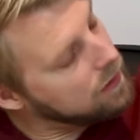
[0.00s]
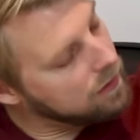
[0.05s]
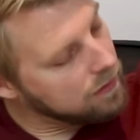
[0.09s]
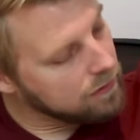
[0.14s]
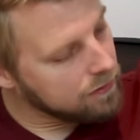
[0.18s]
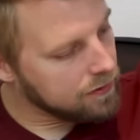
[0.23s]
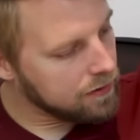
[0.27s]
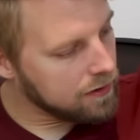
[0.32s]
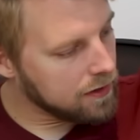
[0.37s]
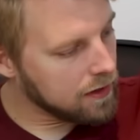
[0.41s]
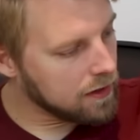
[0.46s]

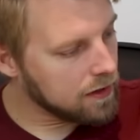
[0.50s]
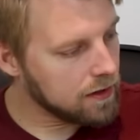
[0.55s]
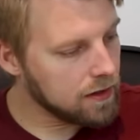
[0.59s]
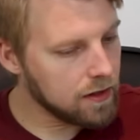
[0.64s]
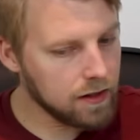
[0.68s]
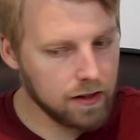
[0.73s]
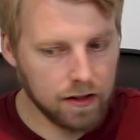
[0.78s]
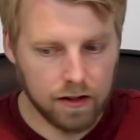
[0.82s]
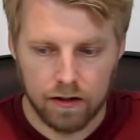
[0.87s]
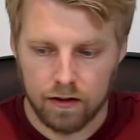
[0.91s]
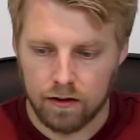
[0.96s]
Oh,
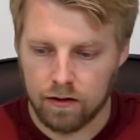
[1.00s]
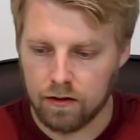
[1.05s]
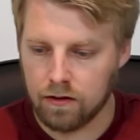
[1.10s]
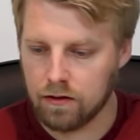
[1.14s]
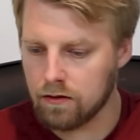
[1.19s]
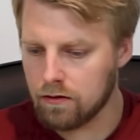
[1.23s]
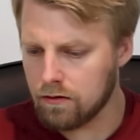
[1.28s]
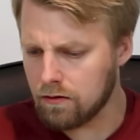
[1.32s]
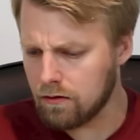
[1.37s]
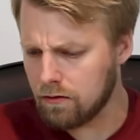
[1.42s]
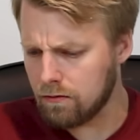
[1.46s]
16,
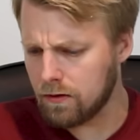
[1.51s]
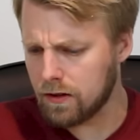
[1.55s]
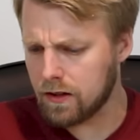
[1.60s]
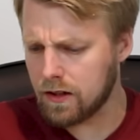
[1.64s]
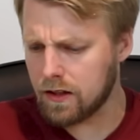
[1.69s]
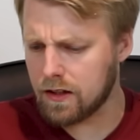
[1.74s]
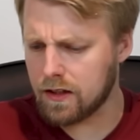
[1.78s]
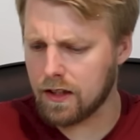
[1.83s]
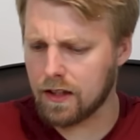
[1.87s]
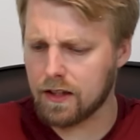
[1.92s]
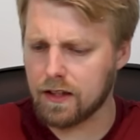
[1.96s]
was
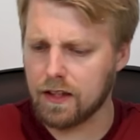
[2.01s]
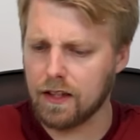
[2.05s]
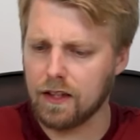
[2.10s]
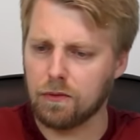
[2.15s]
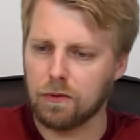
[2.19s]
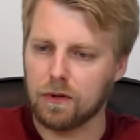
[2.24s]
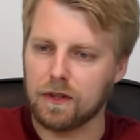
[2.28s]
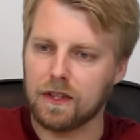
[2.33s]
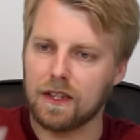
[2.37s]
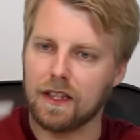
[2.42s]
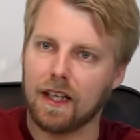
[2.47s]
it 16
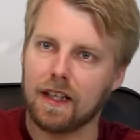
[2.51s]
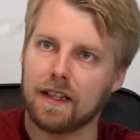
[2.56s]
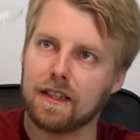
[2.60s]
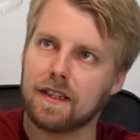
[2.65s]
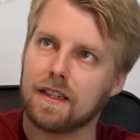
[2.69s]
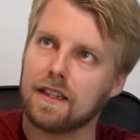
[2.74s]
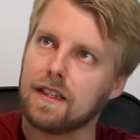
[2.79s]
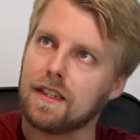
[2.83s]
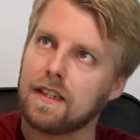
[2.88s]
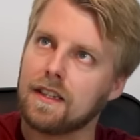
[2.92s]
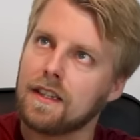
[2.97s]
or was it
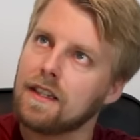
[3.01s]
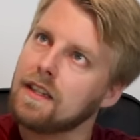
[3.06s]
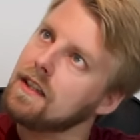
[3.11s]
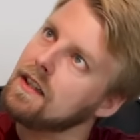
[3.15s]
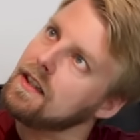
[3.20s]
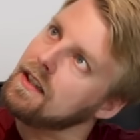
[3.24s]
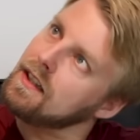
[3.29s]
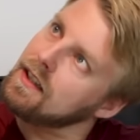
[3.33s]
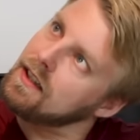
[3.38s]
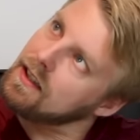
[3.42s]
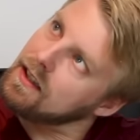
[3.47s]
19?
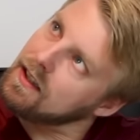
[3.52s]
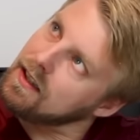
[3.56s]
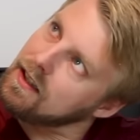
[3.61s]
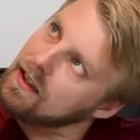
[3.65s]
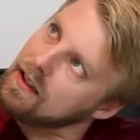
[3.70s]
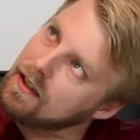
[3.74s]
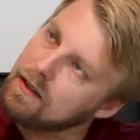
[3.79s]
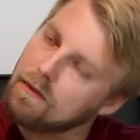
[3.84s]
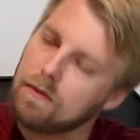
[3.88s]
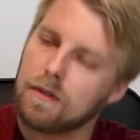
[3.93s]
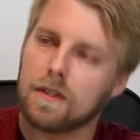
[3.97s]

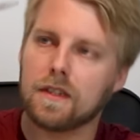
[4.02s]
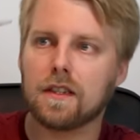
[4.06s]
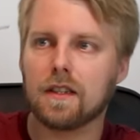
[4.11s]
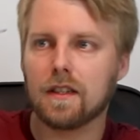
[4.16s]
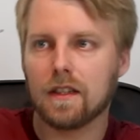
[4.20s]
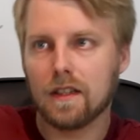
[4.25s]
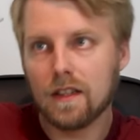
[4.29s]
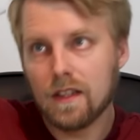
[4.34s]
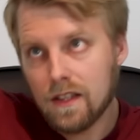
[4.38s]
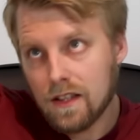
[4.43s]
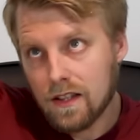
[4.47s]
It was,
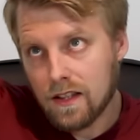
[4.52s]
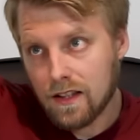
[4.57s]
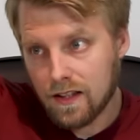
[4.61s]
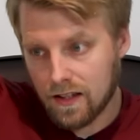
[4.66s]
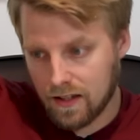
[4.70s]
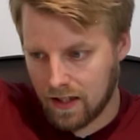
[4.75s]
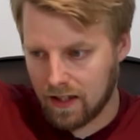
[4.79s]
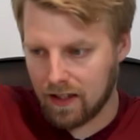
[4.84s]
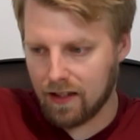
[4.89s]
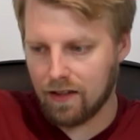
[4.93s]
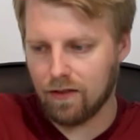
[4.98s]

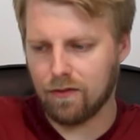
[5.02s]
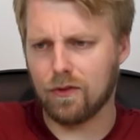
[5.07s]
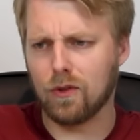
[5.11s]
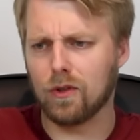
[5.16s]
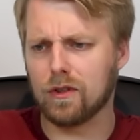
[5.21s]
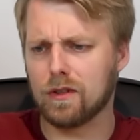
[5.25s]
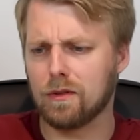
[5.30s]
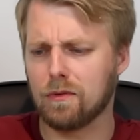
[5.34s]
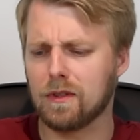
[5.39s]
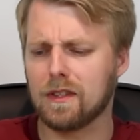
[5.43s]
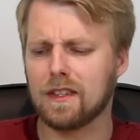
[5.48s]
of
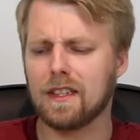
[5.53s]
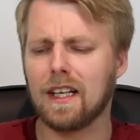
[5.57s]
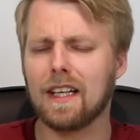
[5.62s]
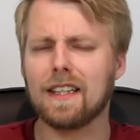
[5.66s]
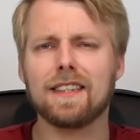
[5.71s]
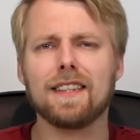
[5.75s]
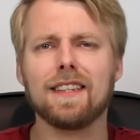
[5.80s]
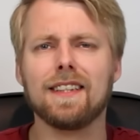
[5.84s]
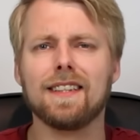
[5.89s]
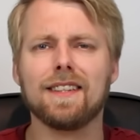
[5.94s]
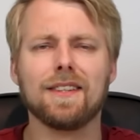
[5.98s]
course it was
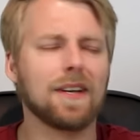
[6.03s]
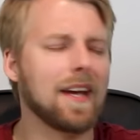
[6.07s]
19.